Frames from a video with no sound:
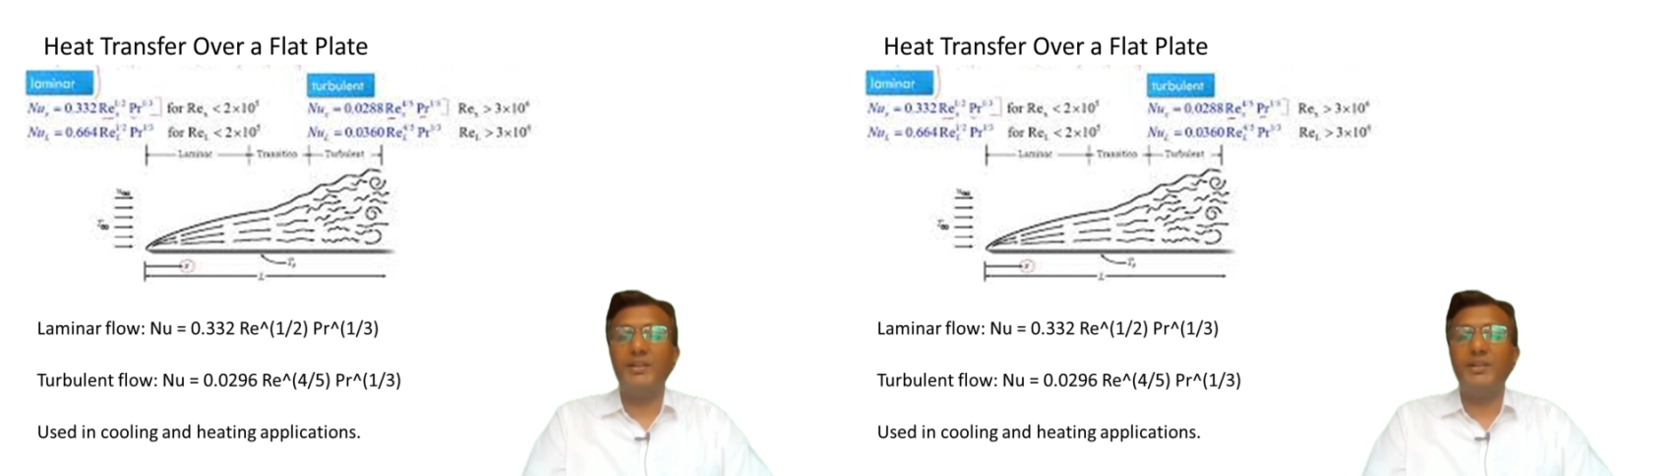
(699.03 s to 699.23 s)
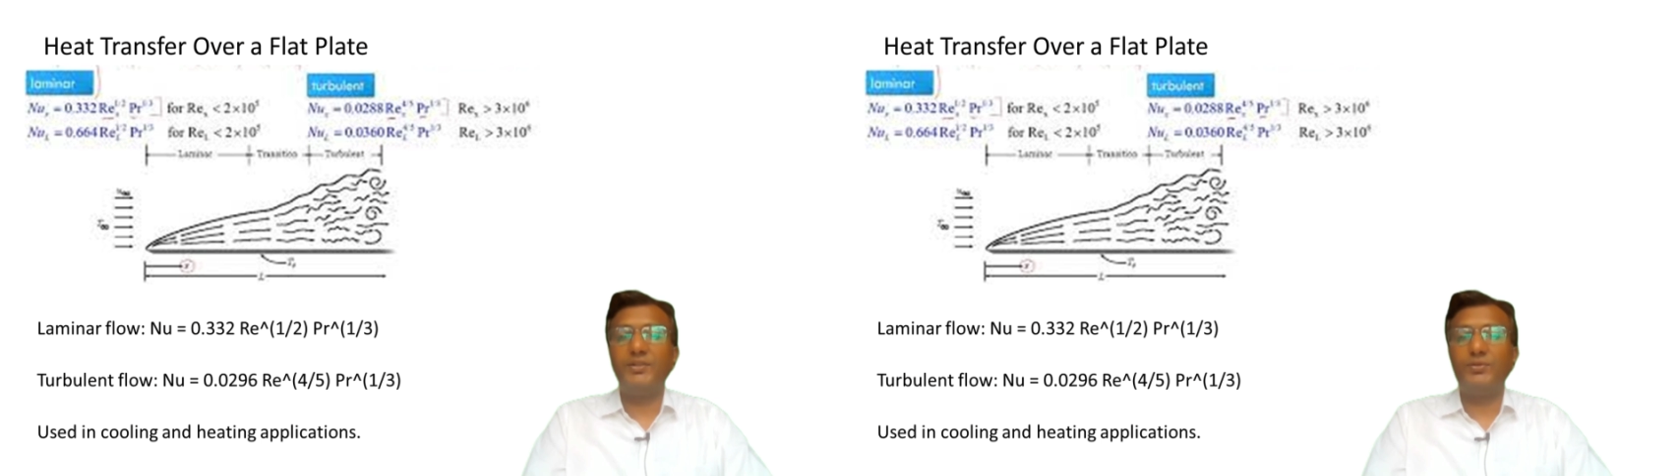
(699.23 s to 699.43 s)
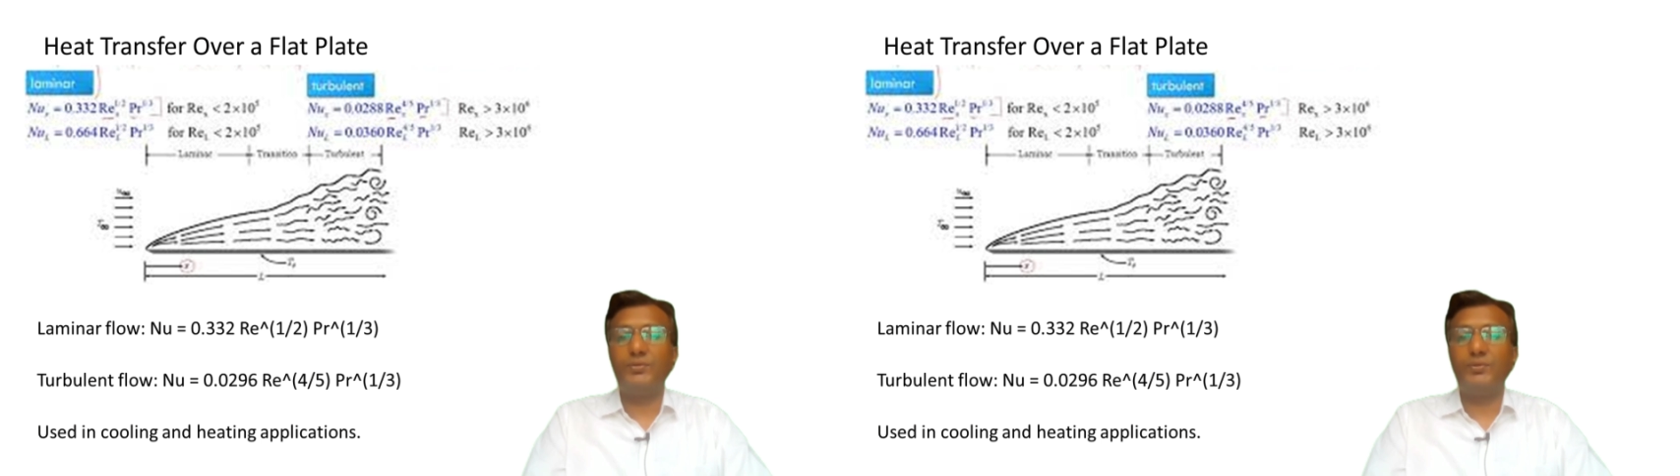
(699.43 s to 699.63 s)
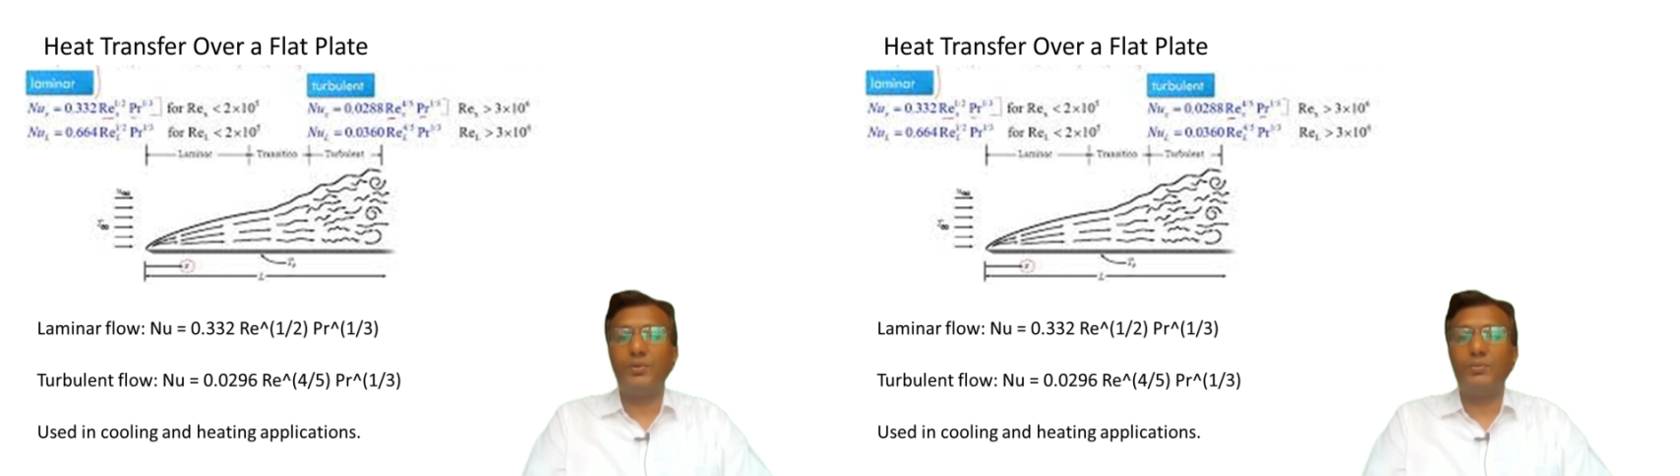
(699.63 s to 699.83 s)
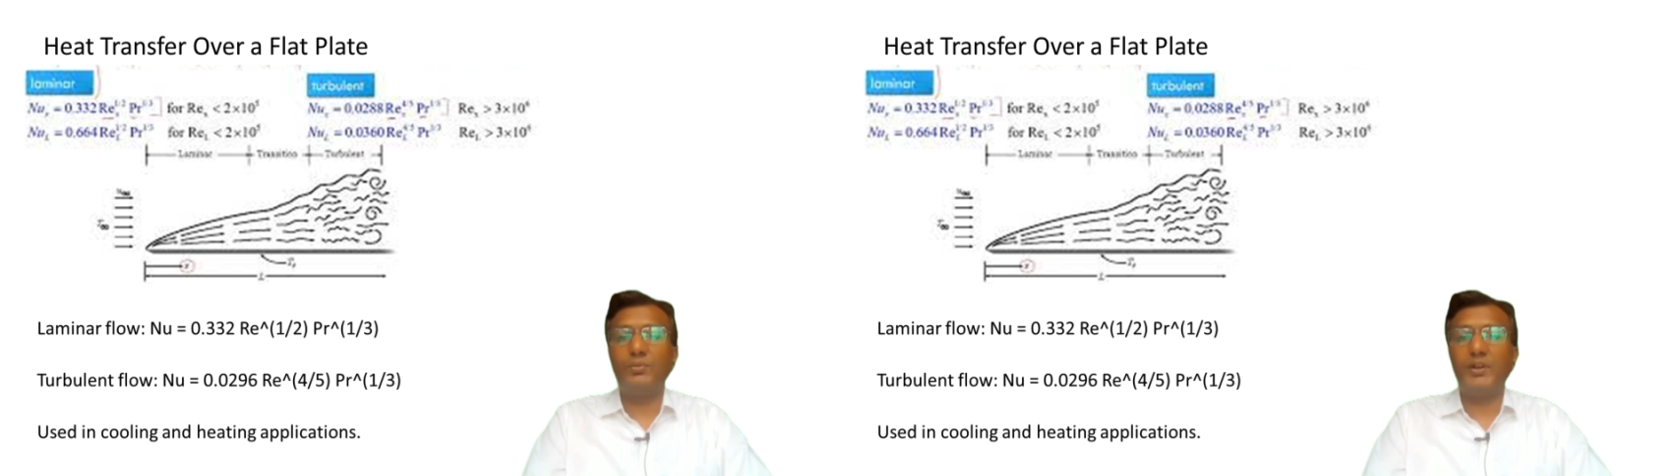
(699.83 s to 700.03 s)
raised to
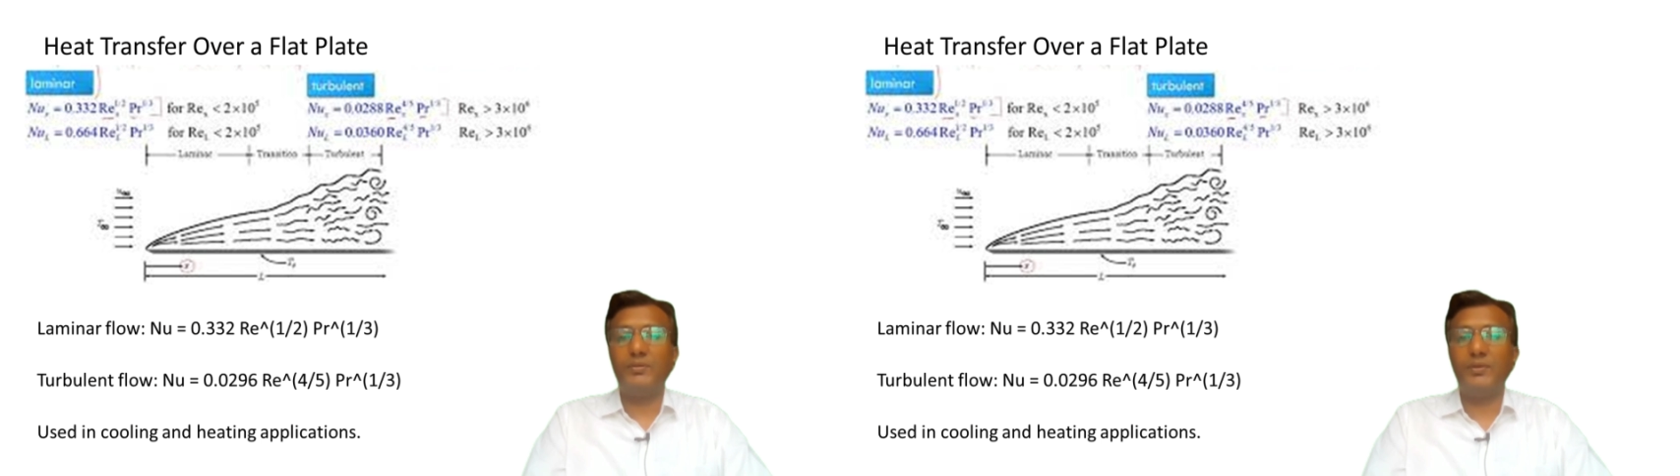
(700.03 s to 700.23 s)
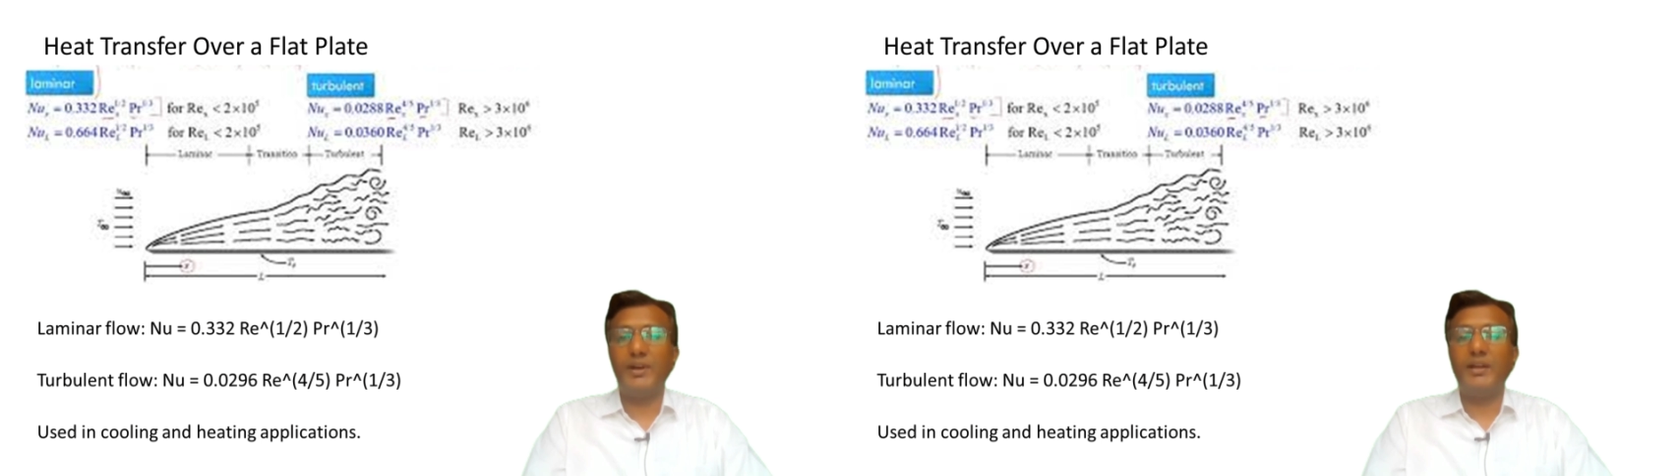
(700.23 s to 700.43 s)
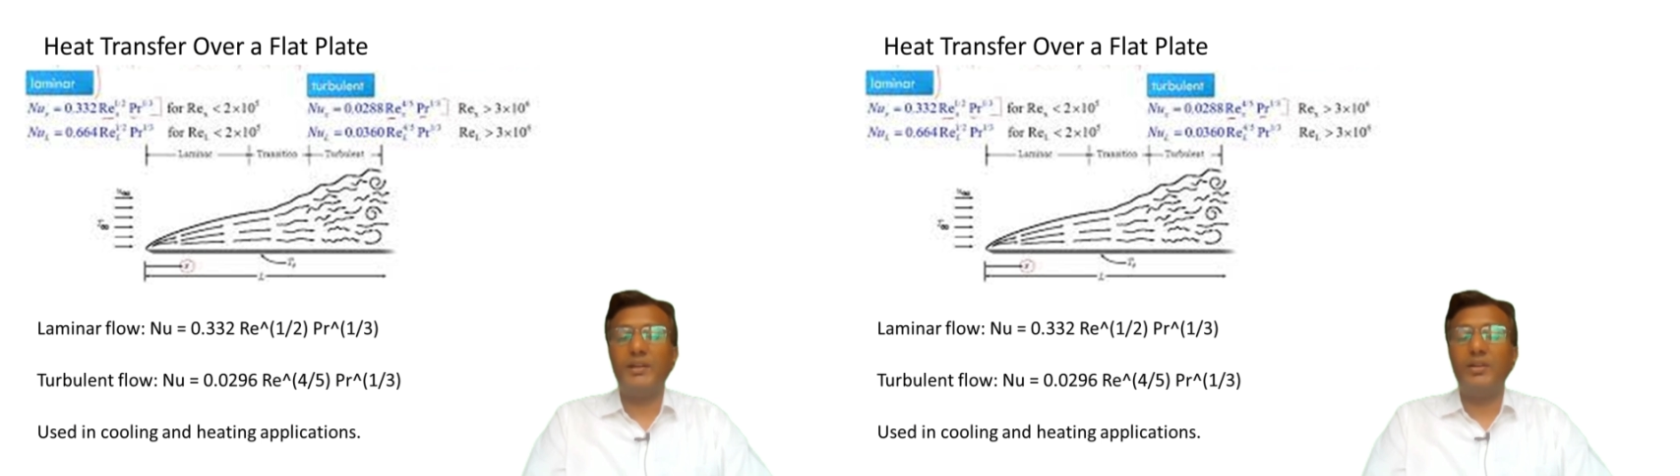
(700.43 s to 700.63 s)
4.5